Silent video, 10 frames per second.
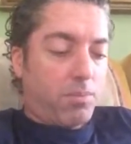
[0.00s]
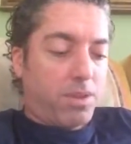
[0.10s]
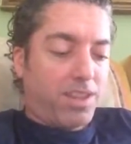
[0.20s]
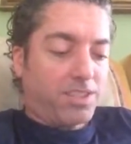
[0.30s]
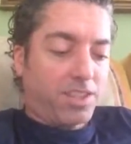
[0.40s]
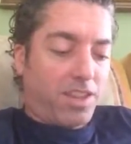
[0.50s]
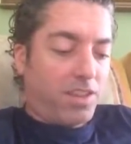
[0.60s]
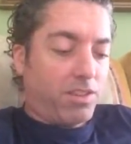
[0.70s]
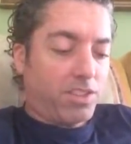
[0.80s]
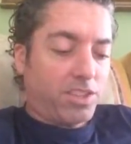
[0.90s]
because on
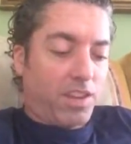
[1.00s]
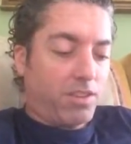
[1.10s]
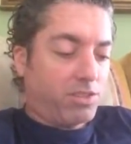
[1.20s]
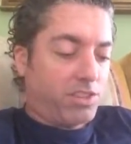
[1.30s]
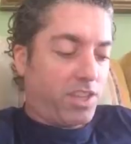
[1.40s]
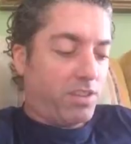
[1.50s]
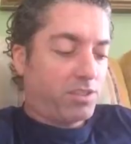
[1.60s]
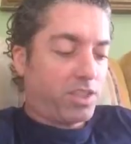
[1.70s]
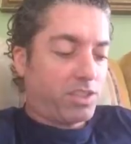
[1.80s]
the other side of those tears